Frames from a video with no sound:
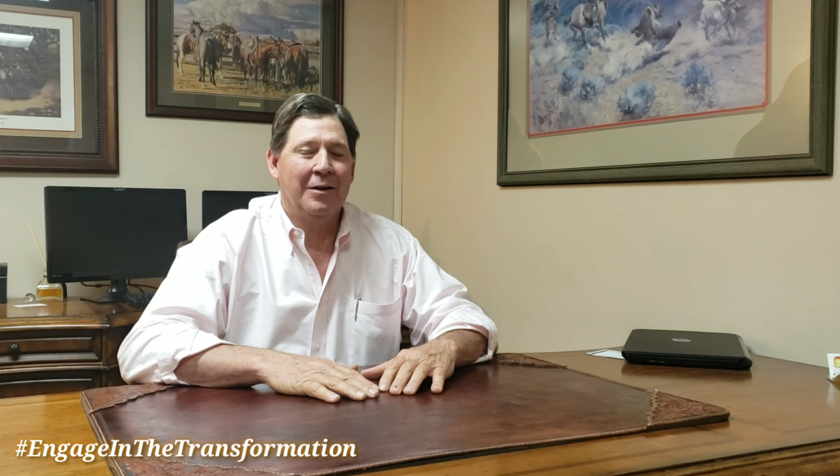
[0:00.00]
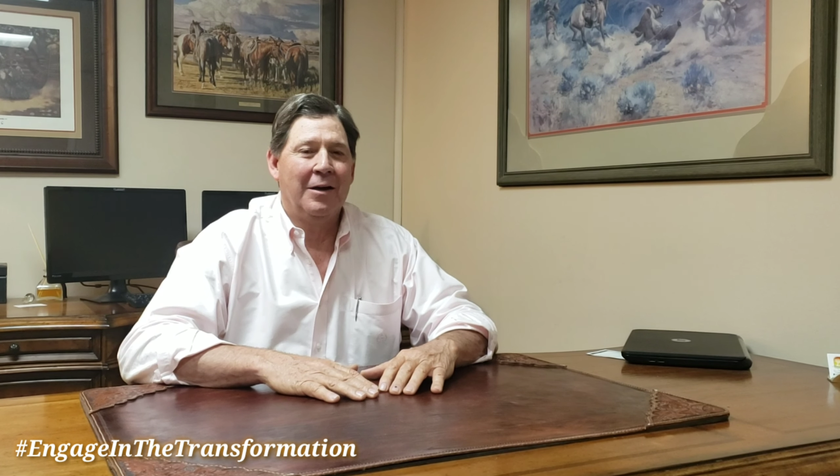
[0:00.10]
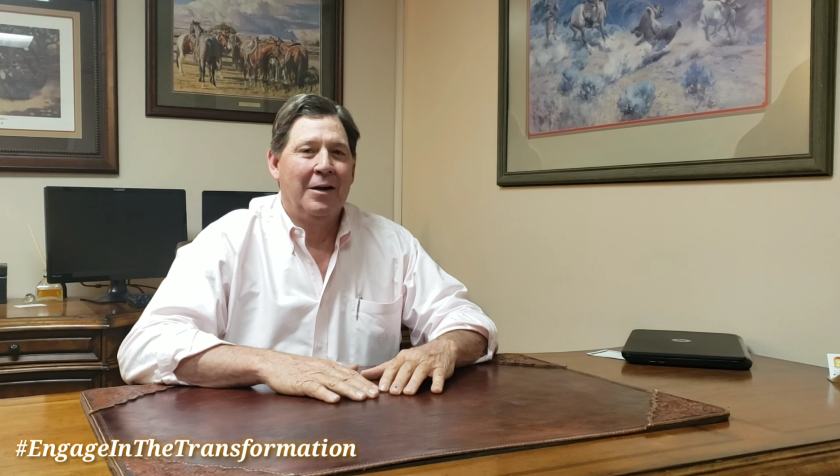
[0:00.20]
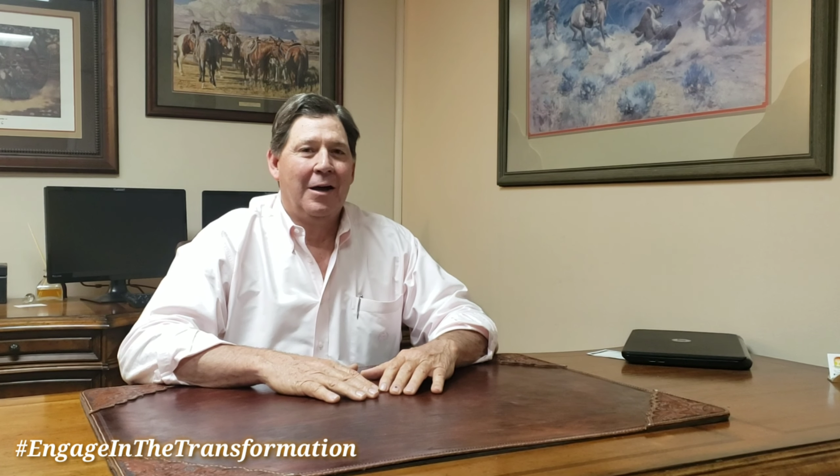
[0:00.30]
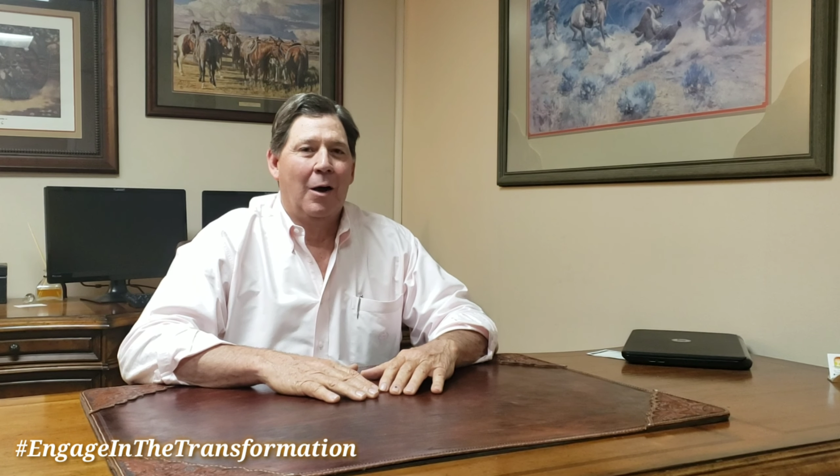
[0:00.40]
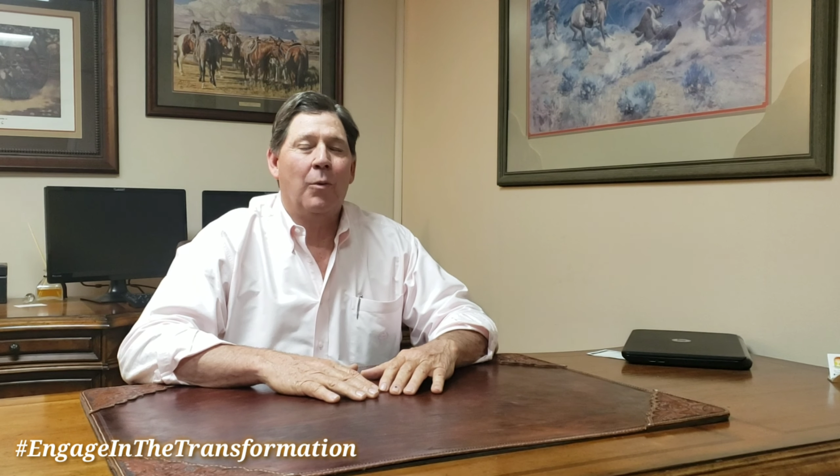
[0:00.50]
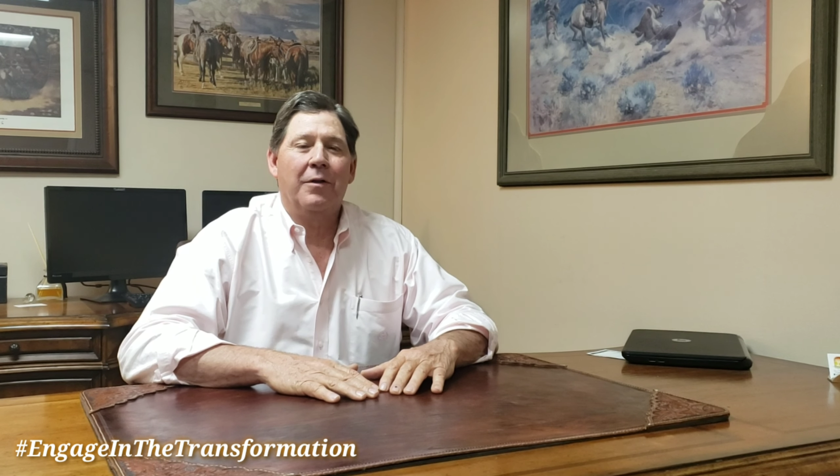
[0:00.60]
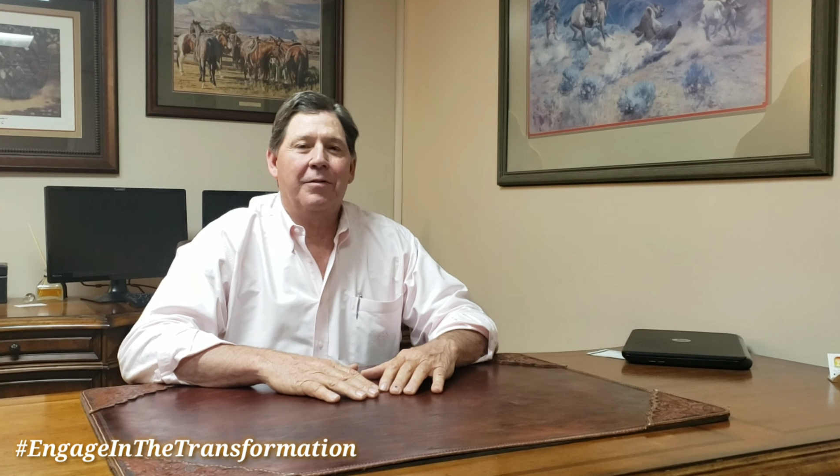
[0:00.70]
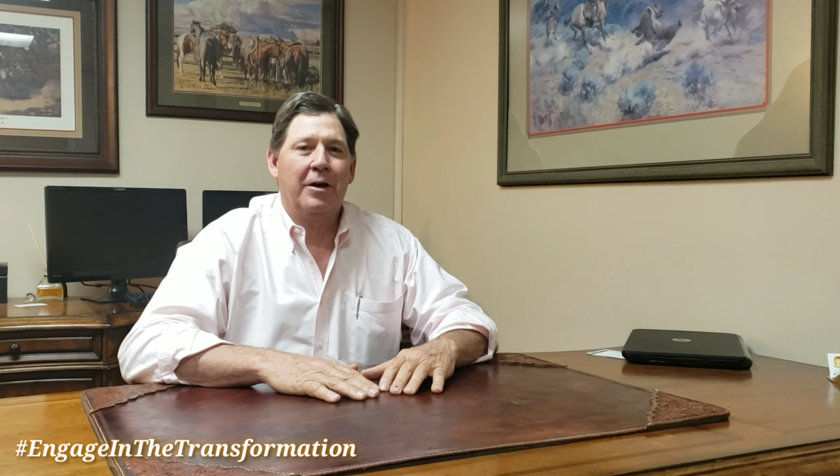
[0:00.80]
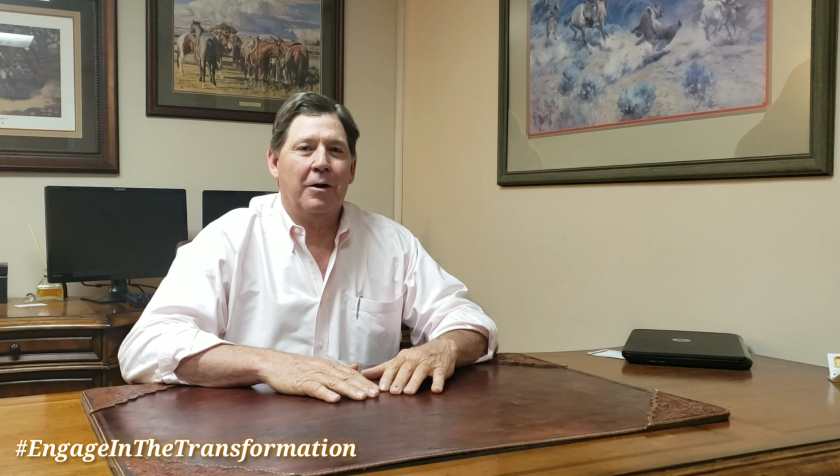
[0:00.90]
I
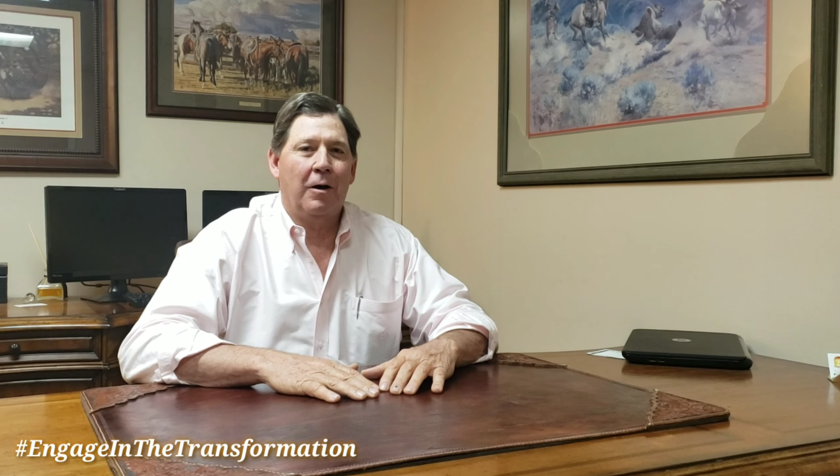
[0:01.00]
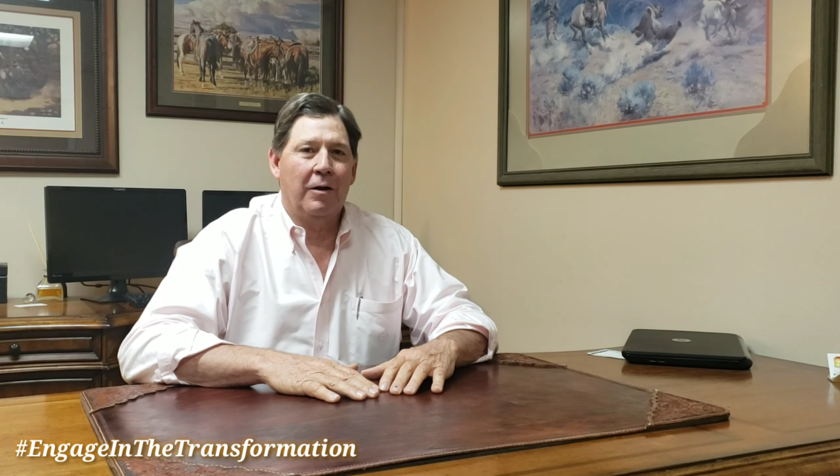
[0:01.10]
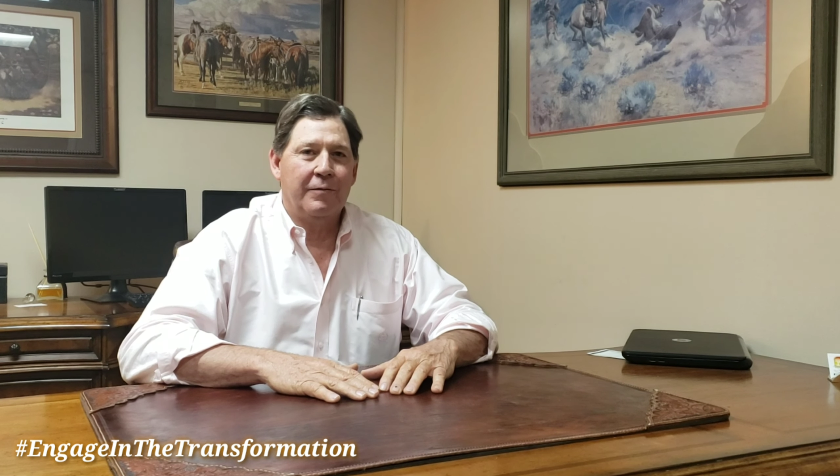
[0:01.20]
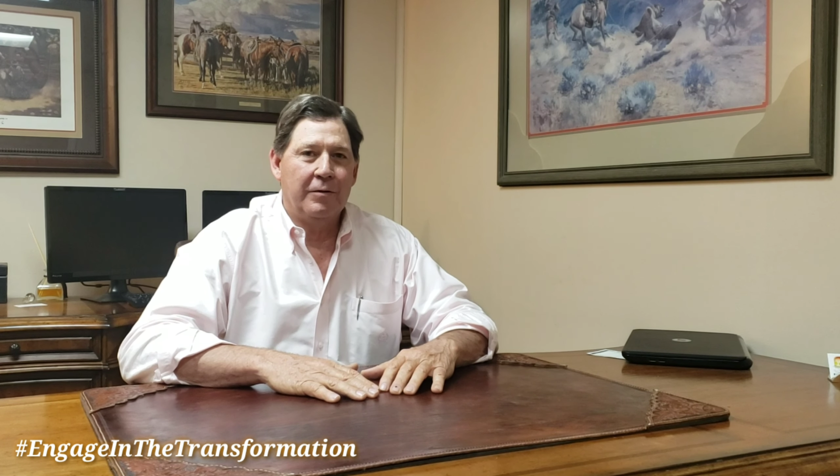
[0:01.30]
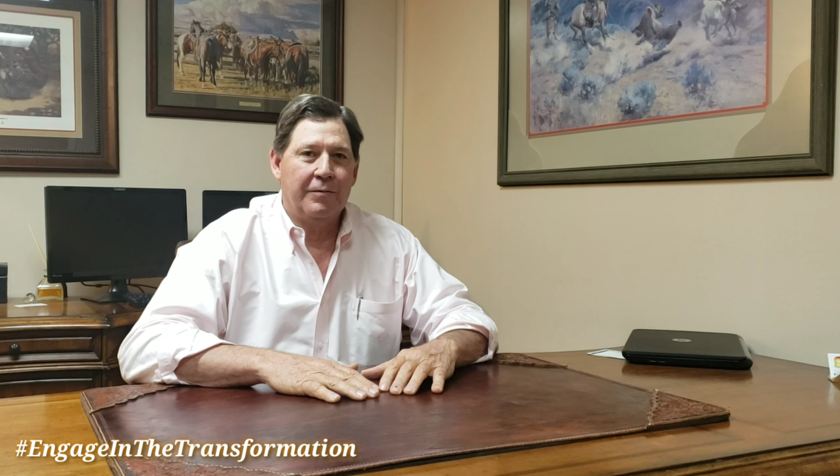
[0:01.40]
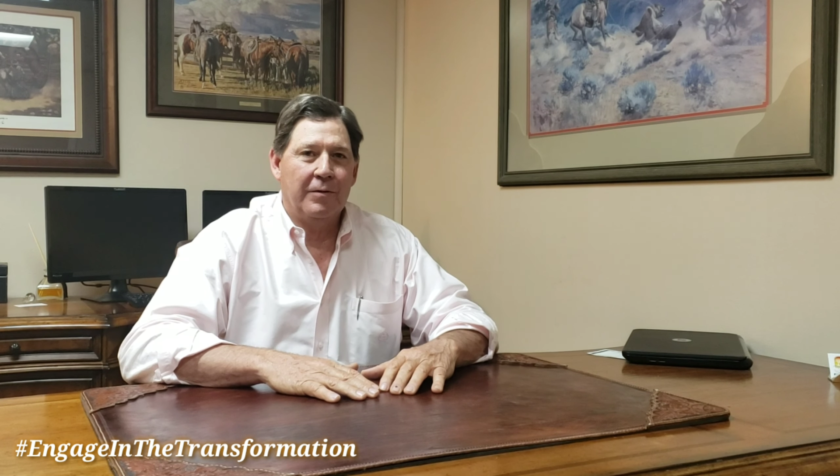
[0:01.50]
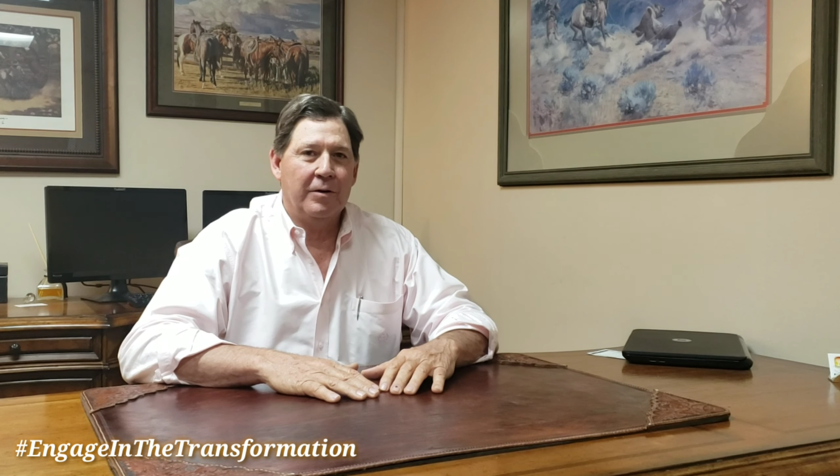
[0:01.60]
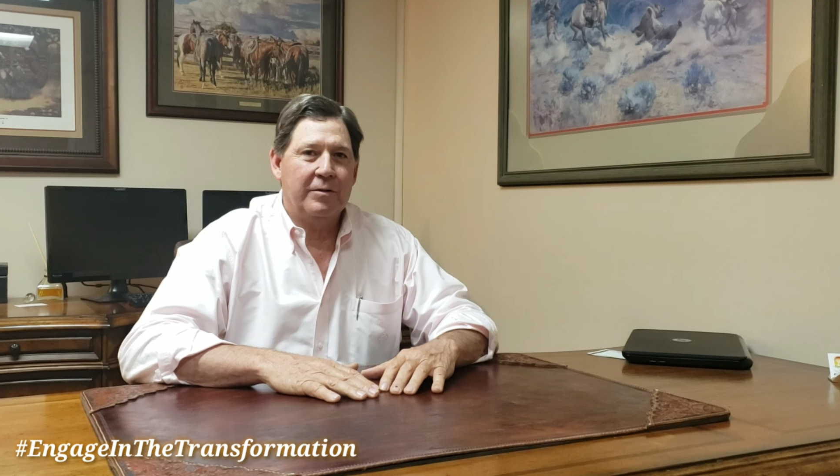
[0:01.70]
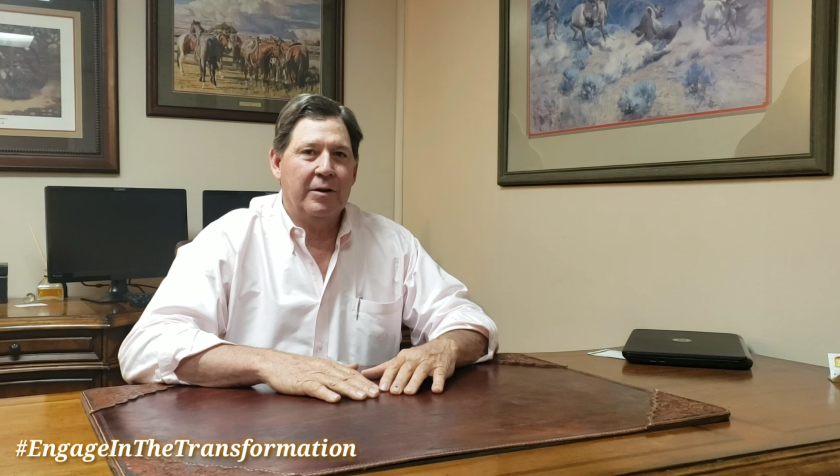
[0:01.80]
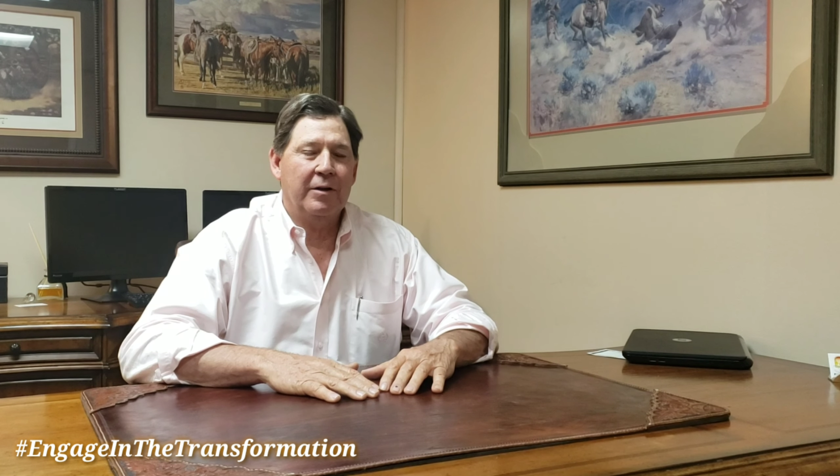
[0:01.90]
want to thank all of you for
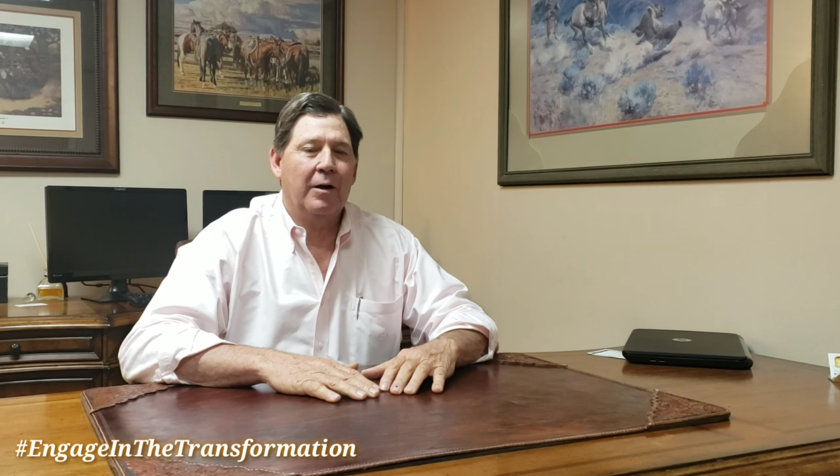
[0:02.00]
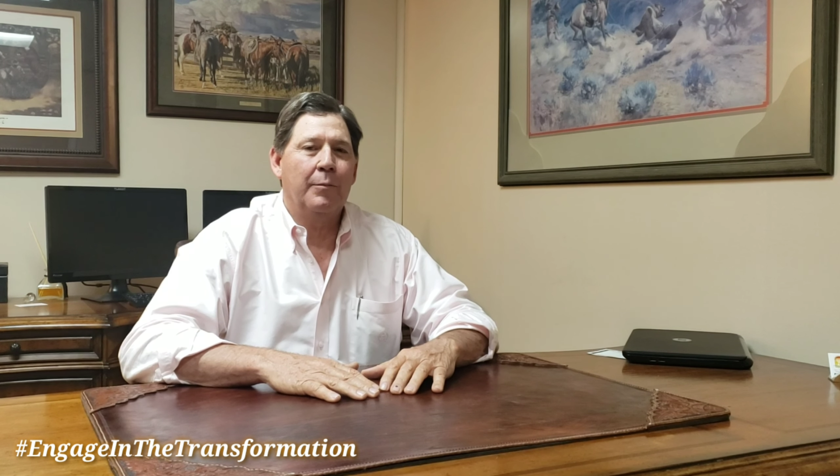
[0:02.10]
attending our